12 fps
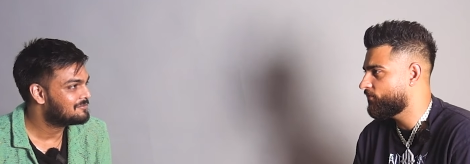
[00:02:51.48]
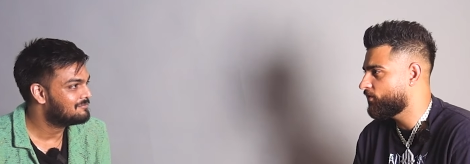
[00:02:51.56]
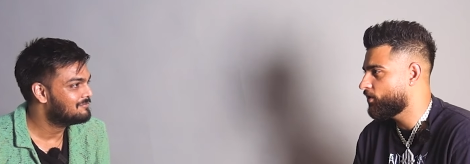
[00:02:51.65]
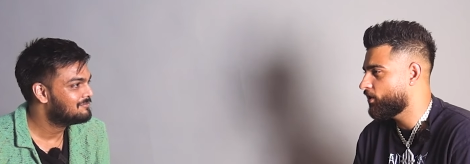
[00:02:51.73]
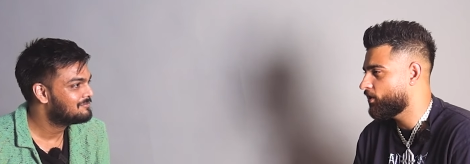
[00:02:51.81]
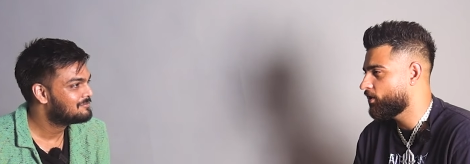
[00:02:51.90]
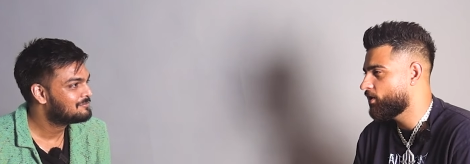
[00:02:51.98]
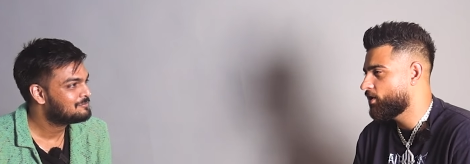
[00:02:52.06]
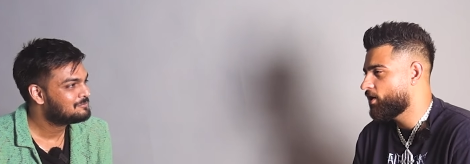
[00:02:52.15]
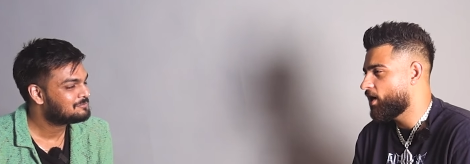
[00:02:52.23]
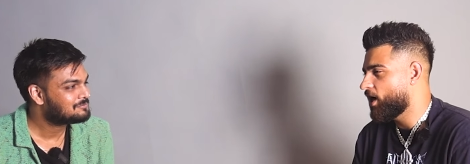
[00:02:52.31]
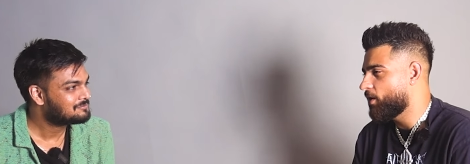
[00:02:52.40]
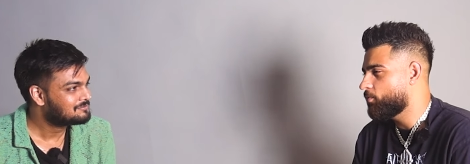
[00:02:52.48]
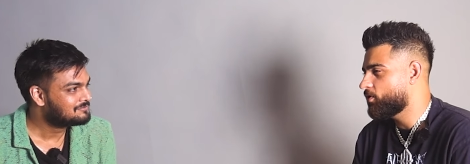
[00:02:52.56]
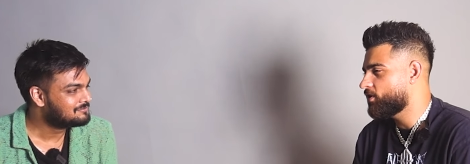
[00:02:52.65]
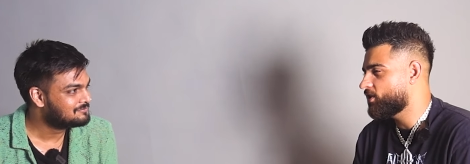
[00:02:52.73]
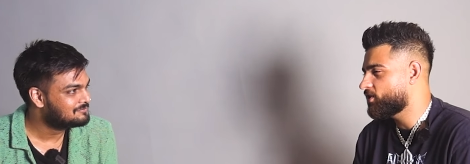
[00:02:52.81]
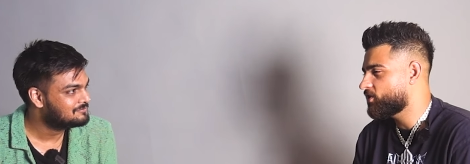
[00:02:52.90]
Speaker 1: feel mm-hmm. like I
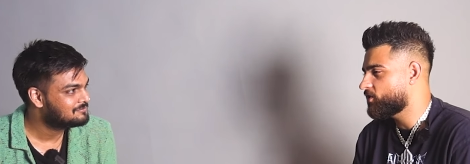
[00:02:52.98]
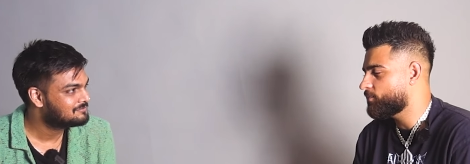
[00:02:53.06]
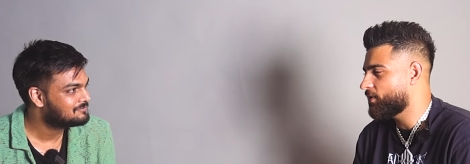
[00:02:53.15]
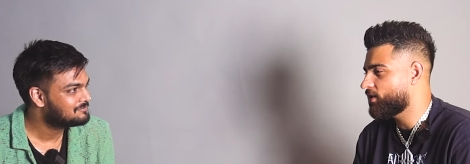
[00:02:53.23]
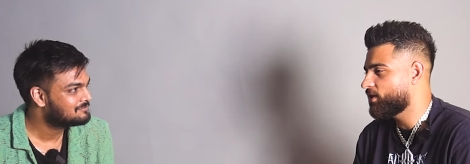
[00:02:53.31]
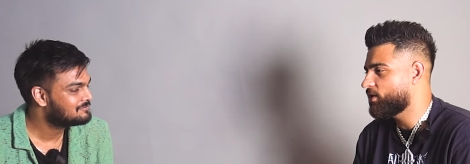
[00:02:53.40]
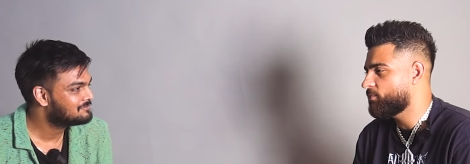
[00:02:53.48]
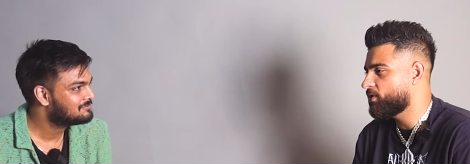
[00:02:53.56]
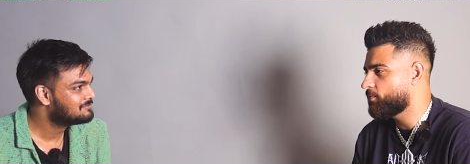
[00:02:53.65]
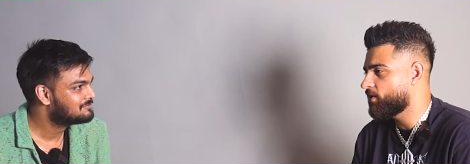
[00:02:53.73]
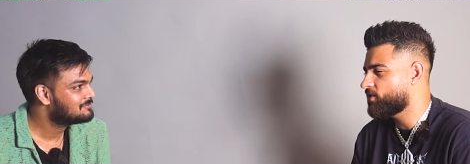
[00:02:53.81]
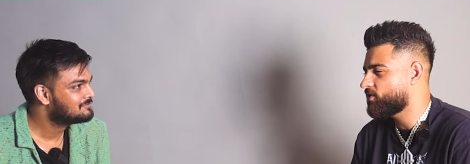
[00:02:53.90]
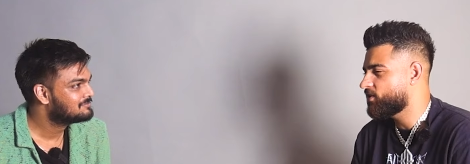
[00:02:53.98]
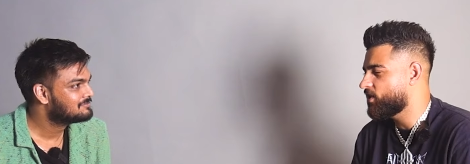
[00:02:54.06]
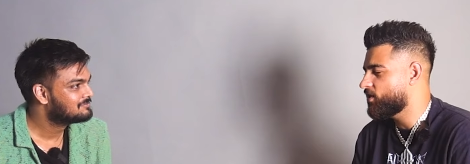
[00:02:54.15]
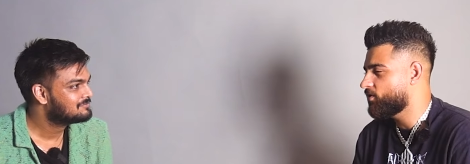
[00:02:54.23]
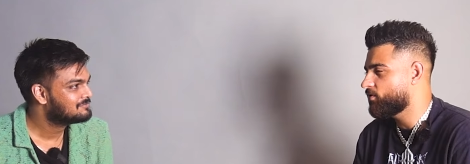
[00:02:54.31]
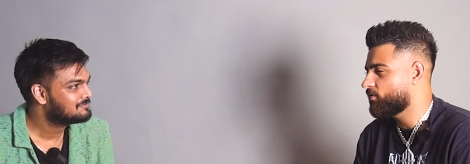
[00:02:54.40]
wouldn't disrespect anybody by
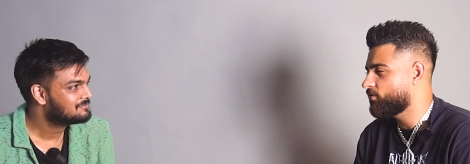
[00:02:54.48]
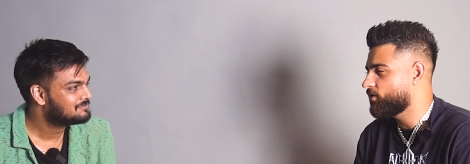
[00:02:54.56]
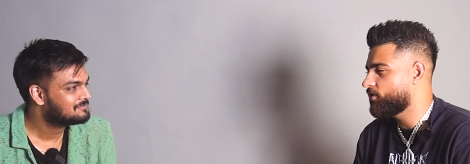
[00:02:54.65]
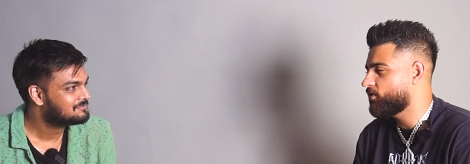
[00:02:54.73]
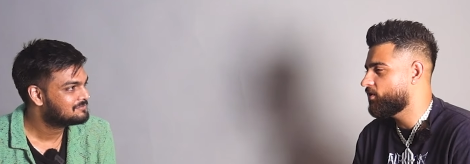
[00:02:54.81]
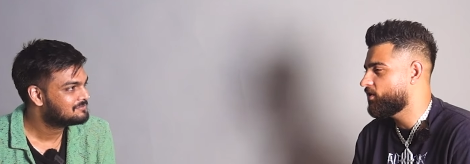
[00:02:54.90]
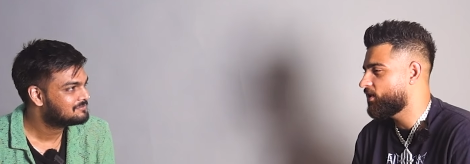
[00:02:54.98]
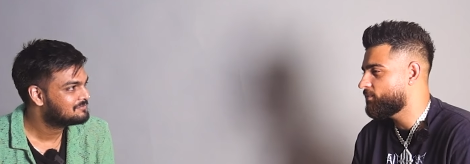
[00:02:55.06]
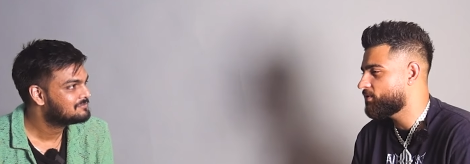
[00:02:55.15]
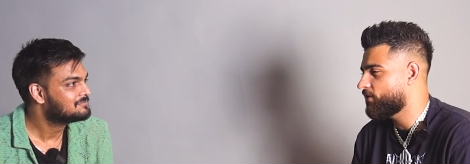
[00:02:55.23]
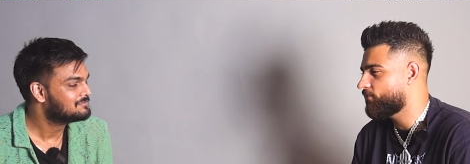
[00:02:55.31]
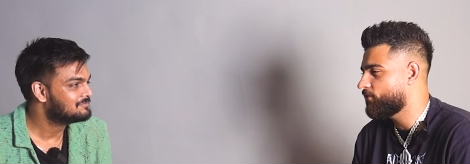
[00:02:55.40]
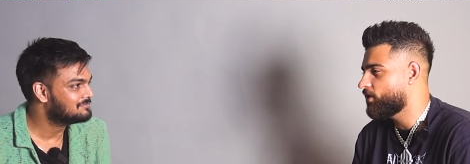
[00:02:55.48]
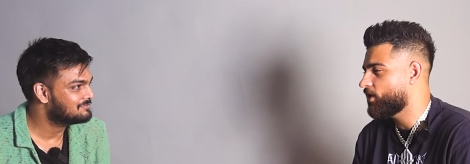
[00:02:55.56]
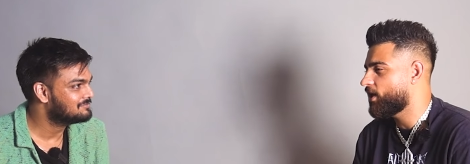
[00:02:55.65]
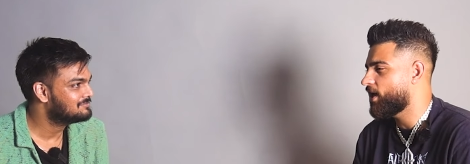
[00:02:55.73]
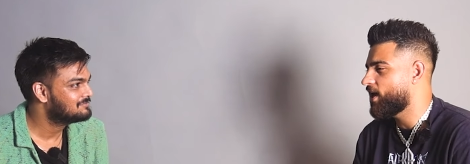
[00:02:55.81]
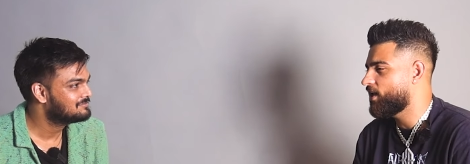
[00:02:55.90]
saying only three names. I feel
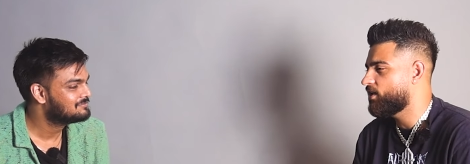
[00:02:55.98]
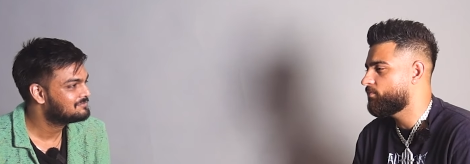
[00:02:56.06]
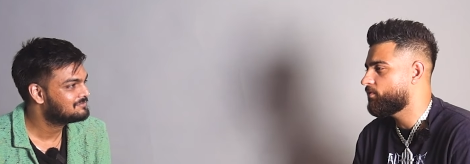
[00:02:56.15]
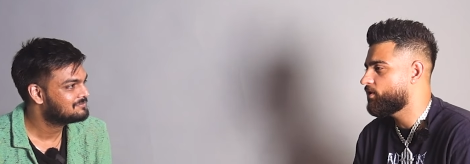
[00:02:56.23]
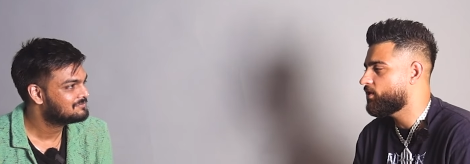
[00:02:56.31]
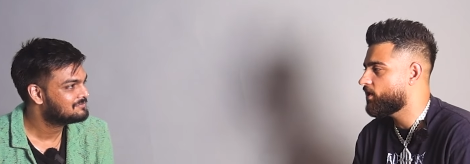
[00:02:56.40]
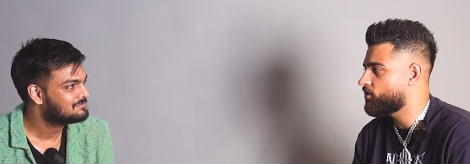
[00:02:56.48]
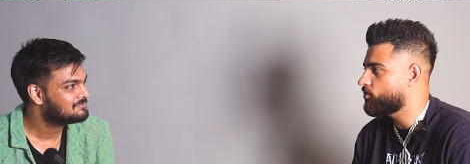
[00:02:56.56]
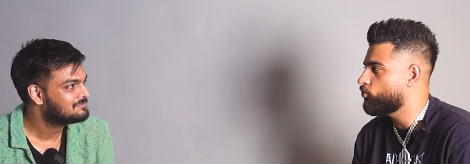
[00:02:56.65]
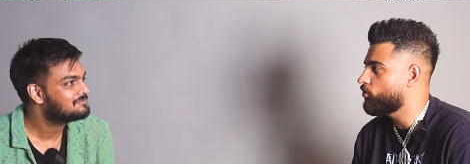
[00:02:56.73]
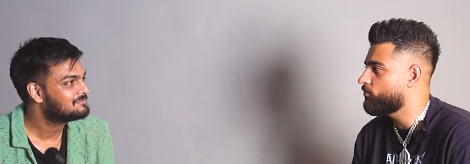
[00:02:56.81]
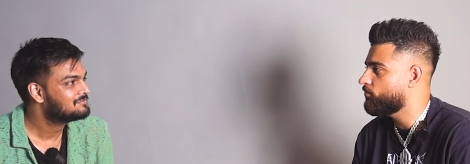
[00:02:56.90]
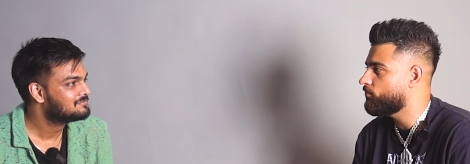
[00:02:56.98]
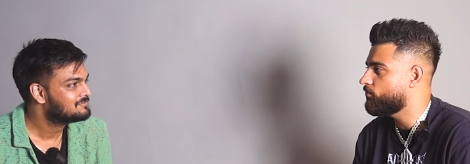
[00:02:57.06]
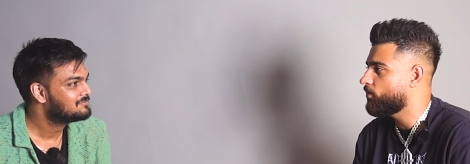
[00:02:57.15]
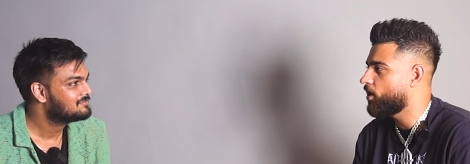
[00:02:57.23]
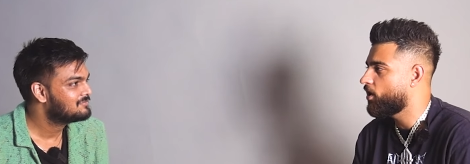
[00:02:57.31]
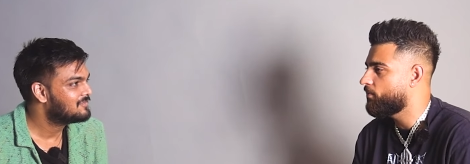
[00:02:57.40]
mm-hmm. like anybody that's doing
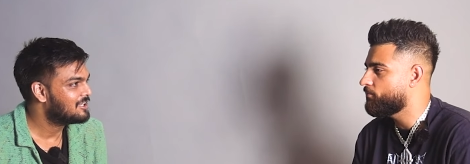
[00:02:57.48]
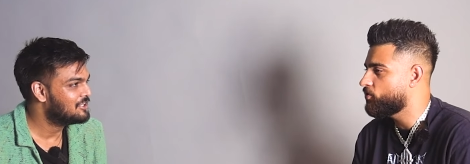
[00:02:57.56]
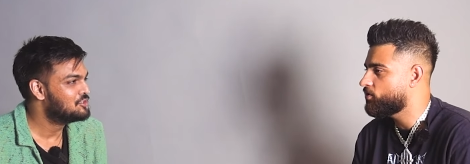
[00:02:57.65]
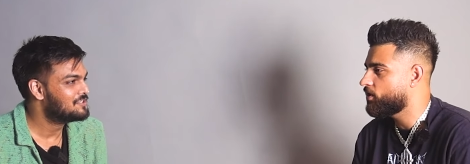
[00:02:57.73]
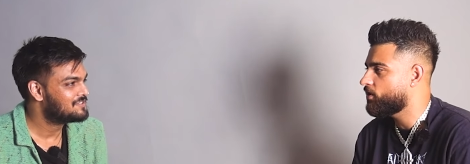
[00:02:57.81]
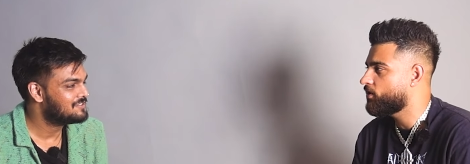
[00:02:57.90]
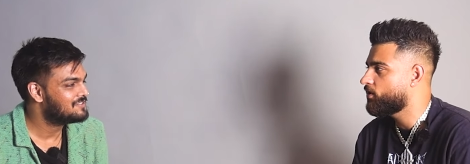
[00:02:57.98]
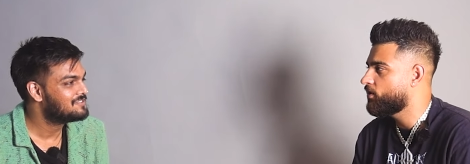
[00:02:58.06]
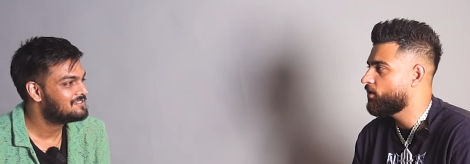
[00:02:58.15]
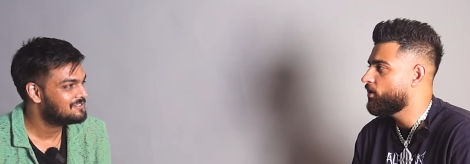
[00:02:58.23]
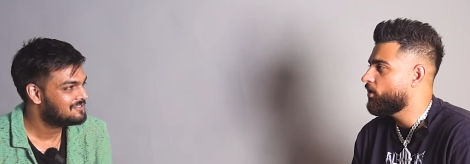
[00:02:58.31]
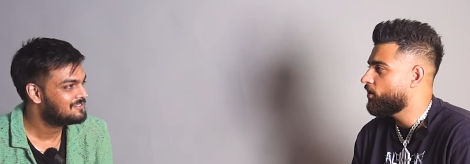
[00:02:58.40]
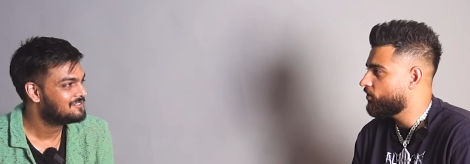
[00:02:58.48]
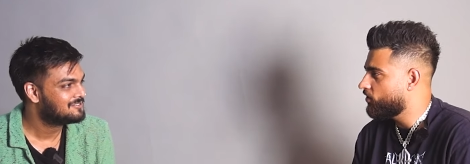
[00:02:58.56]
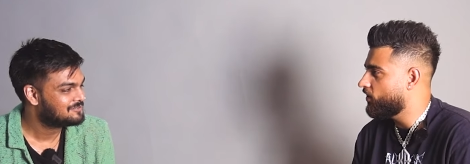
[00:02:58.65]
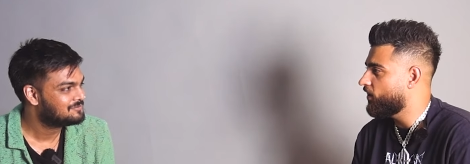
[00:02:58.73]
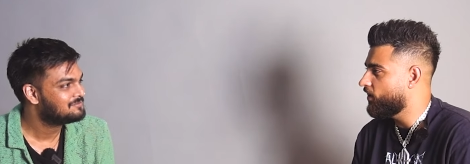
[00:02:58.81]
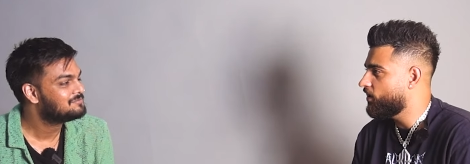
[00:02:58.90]
uh, music
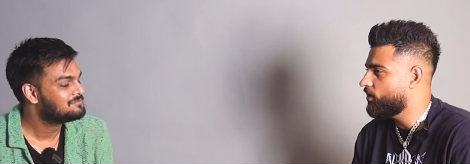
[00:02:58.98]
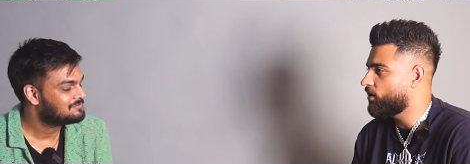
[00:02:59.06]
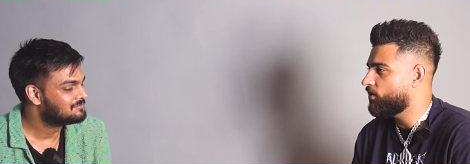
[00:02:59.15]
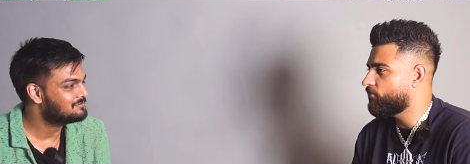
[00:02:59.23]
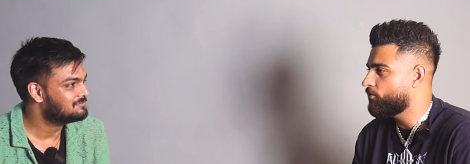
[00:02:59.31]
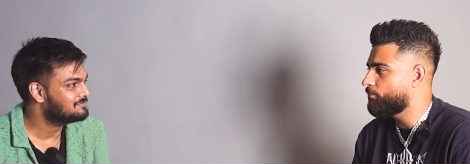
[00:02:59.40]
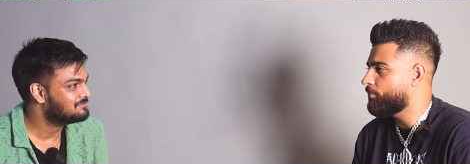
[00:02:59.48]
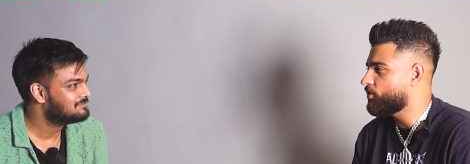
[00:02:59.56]
today, like mm-hmm. from